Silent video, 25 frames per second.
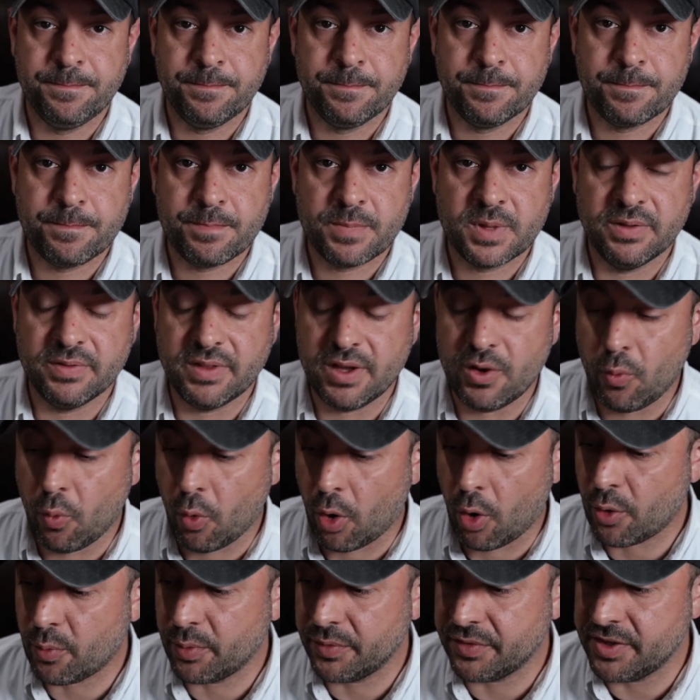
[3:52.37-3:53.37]
They
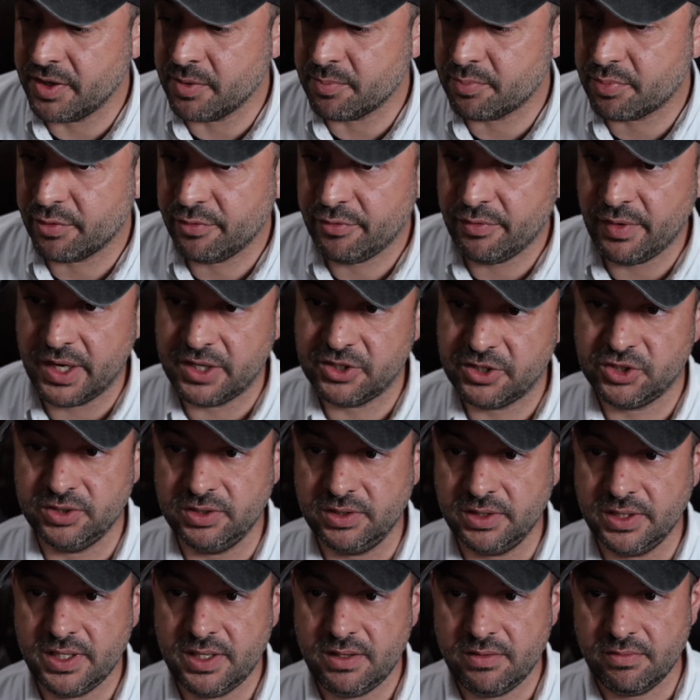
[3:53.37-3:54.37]
work with them
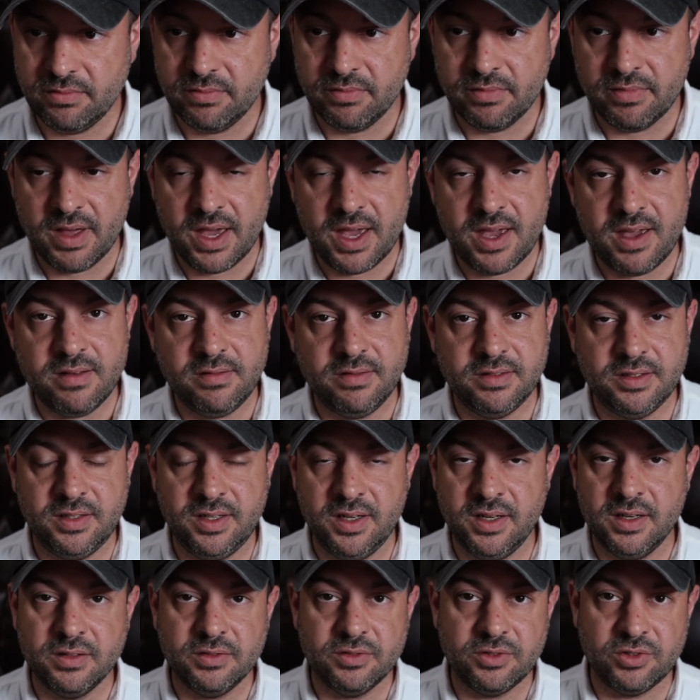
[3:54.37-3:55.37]
professionally. They
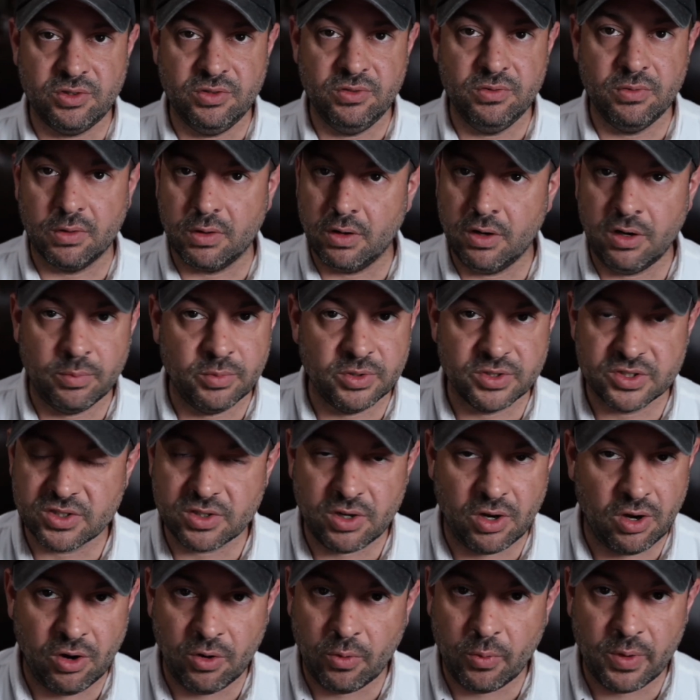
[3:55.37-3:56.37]
tend to, or almost
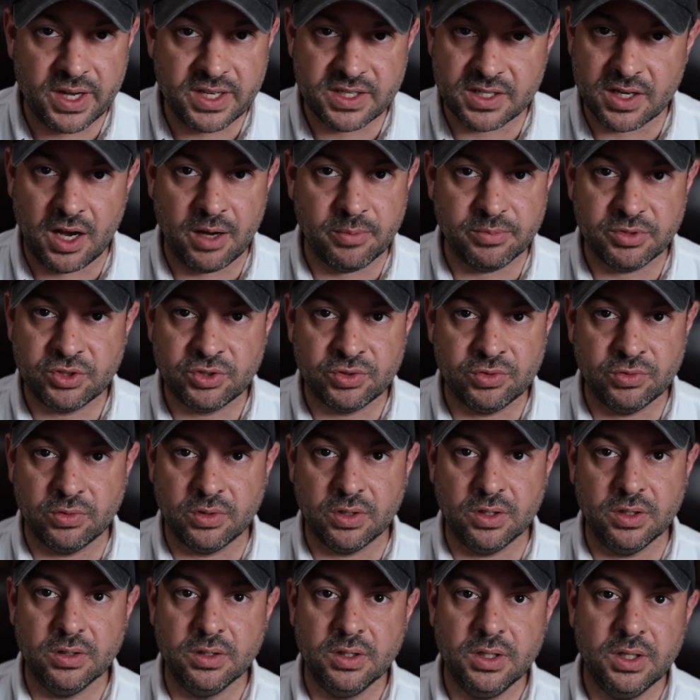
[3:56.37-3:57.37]
always, I'm
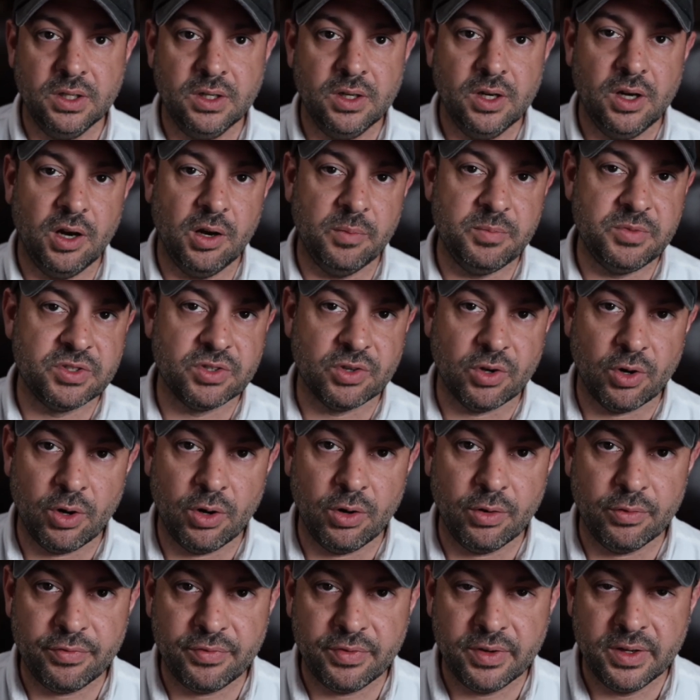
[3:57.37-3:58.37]
sure,
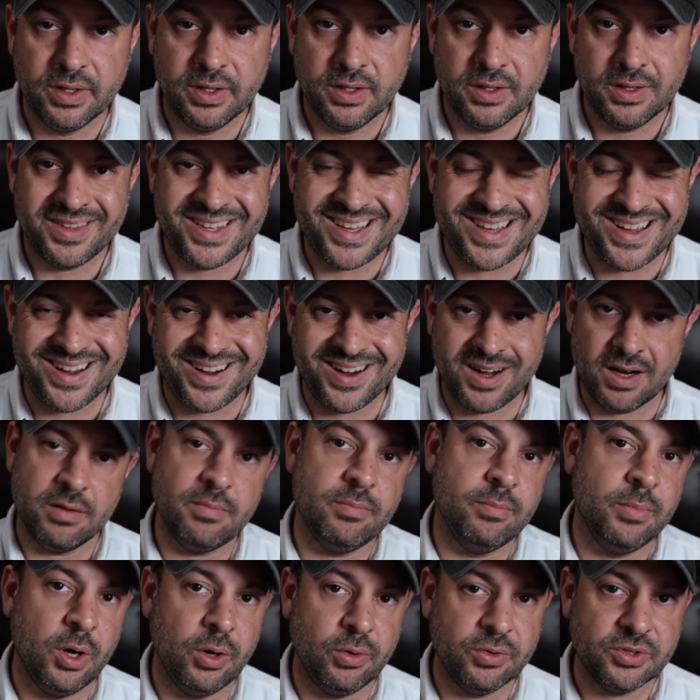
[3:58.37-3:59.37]
observe the
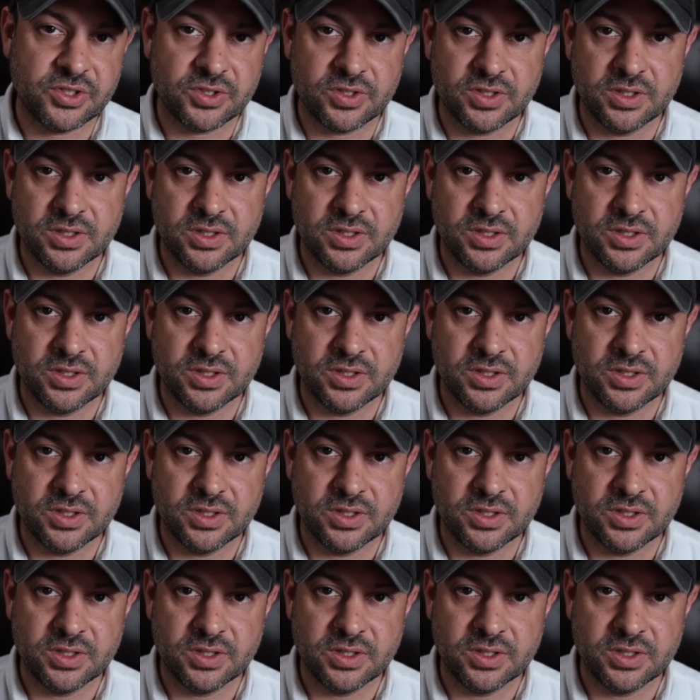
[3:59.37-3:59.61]
utmost